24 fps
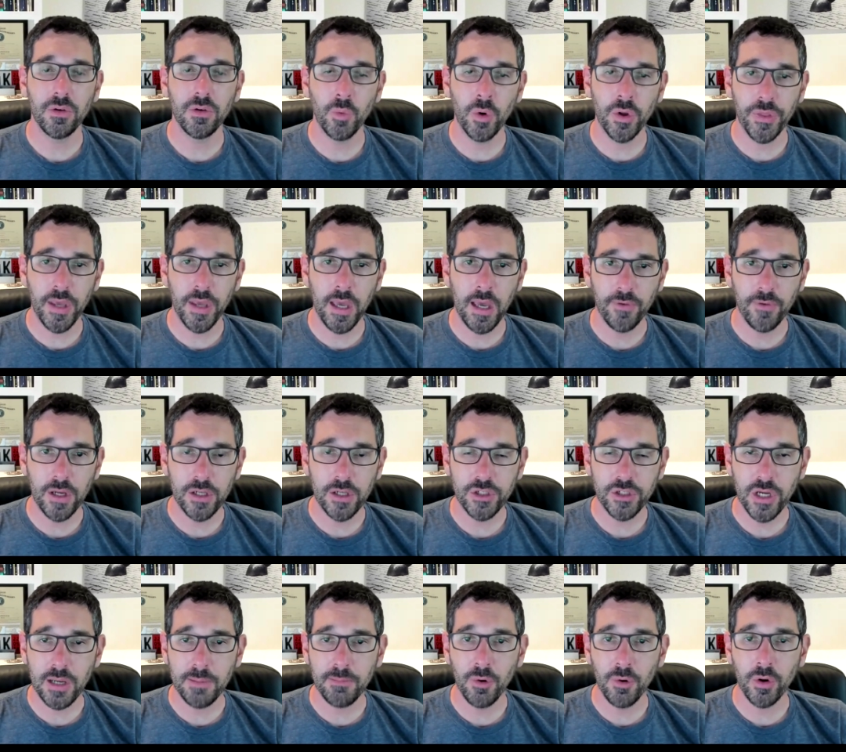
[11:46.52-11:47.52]
With
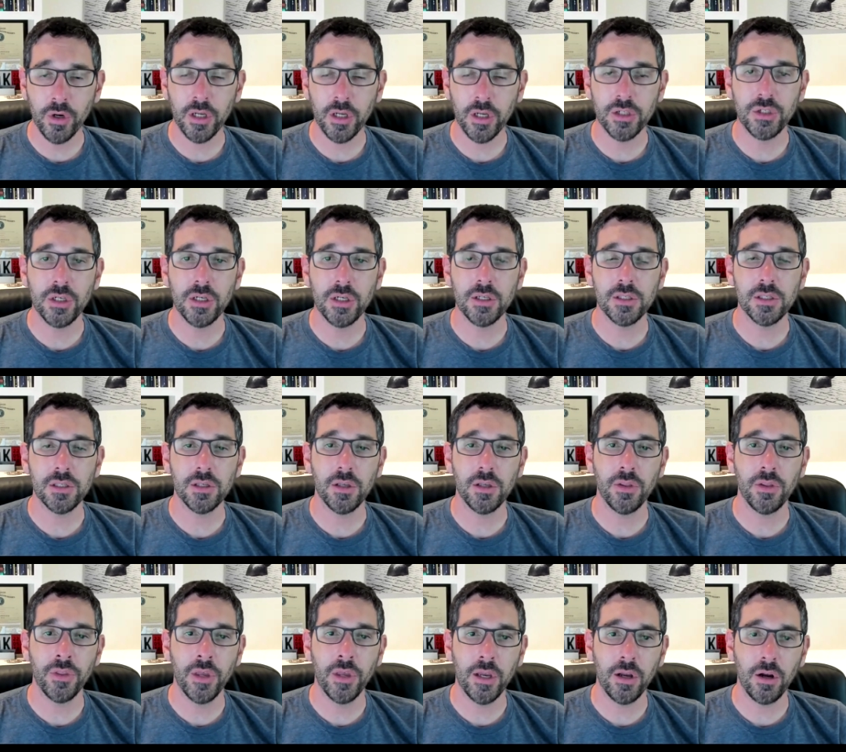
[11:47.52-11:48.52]
FHA mortgages,
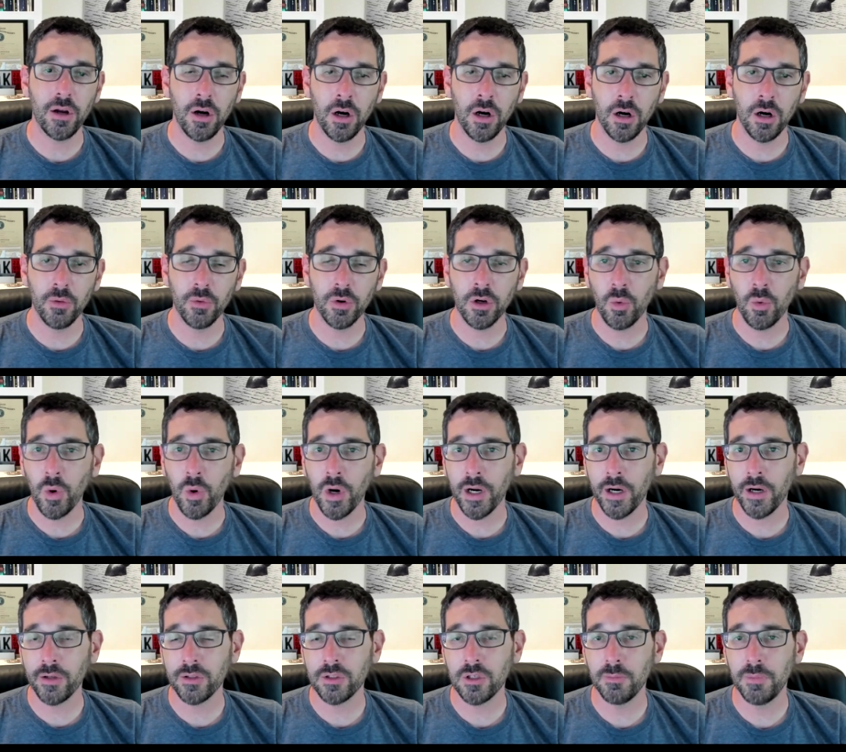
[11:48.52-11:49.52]
they are
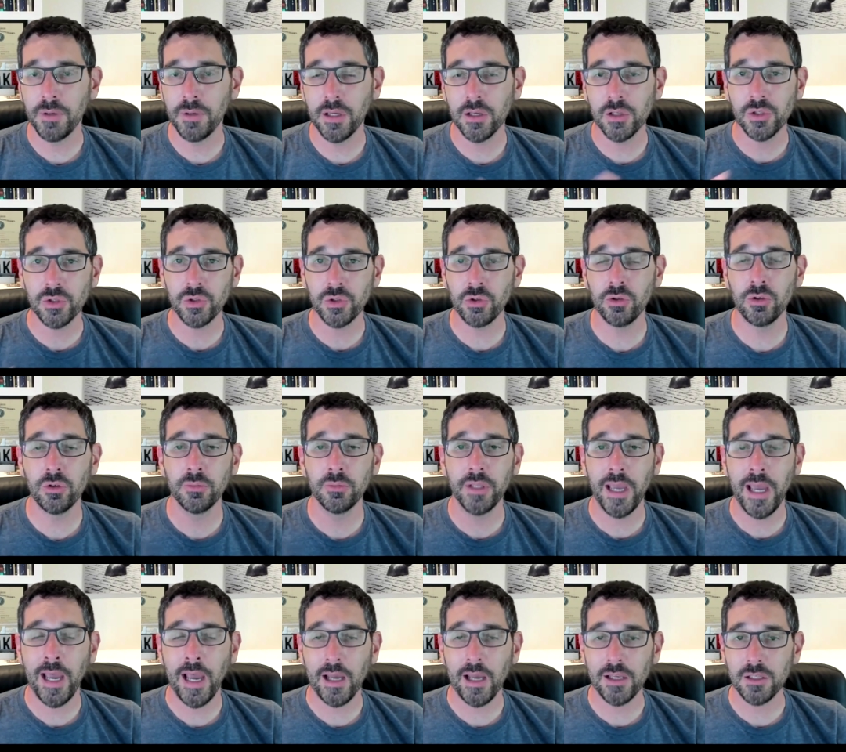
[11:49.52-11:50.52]
required to be
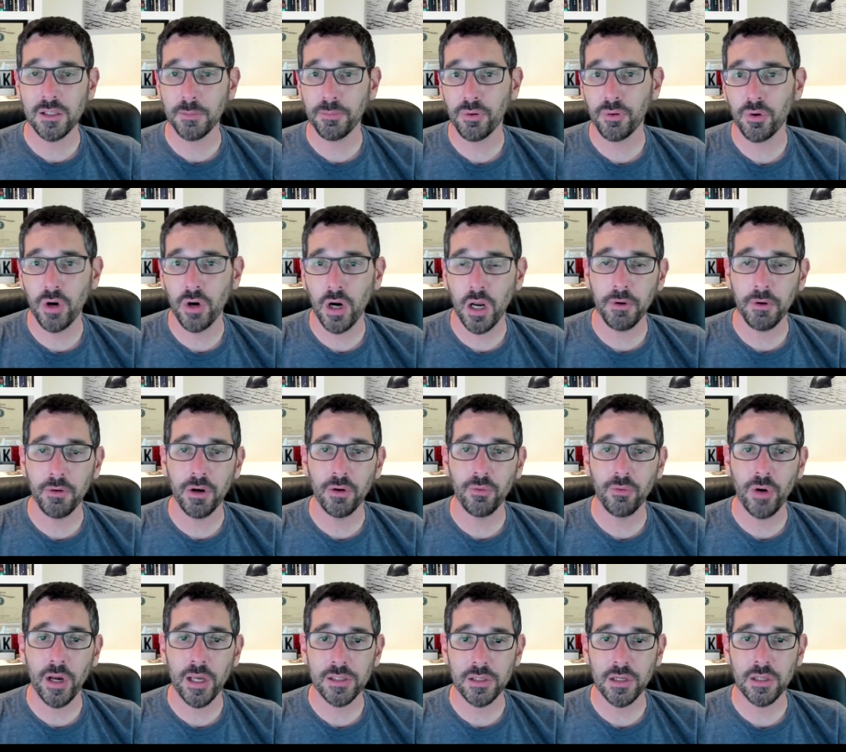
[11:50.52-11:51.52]
assumed as a primary
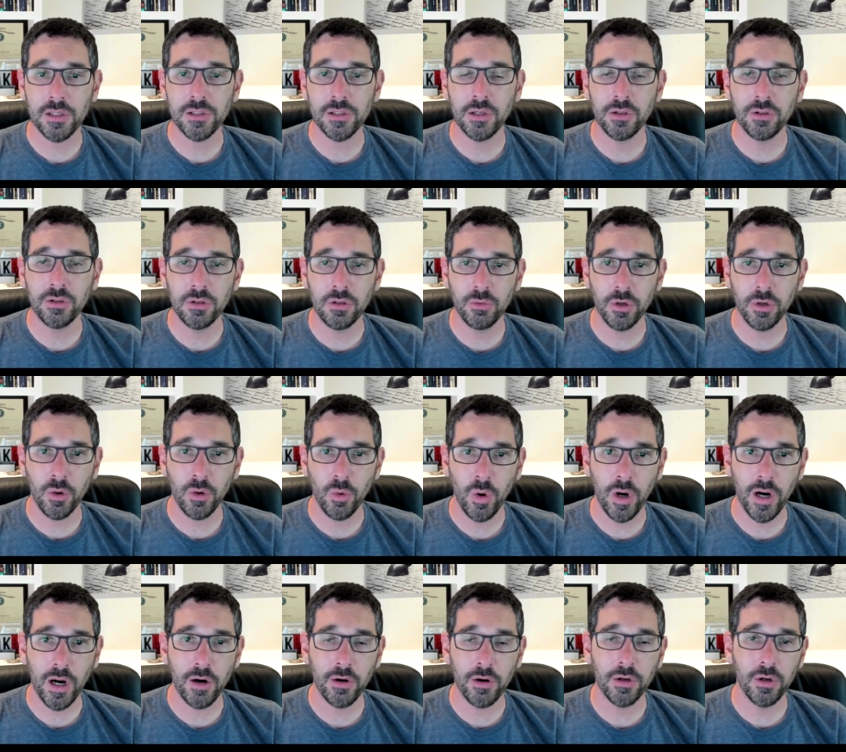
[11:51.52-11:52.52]
residence. They do
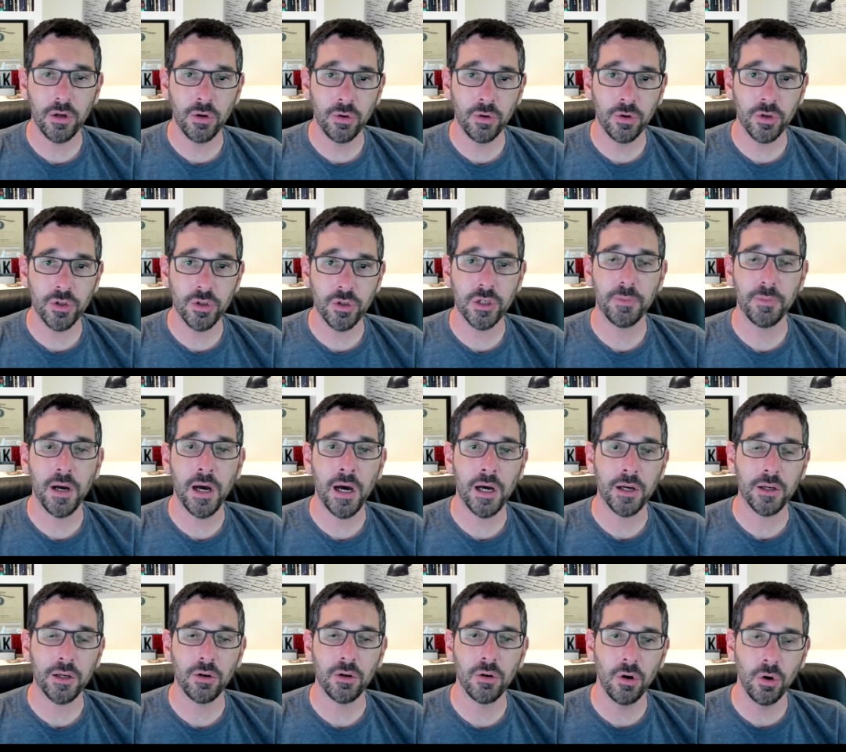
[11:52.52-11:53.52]
require an ownership
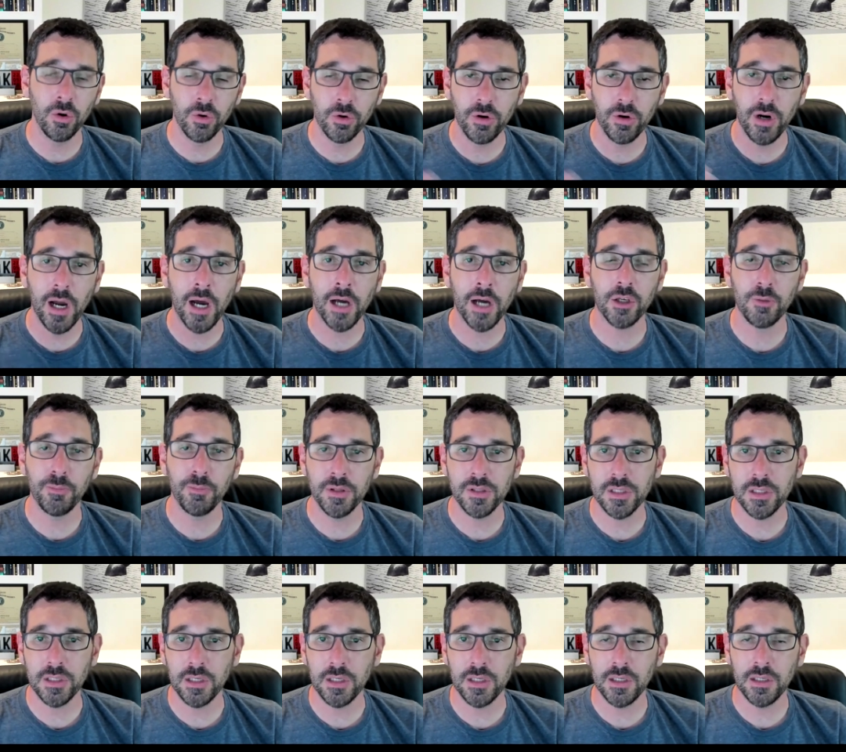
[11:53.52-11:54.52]
or owner
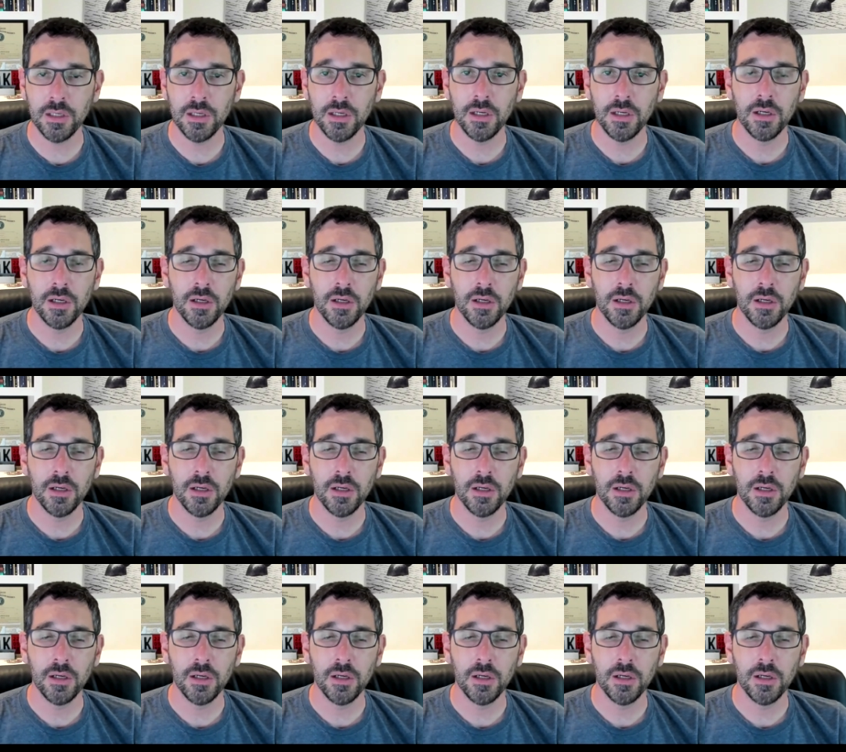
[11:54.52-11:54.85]
occupancy.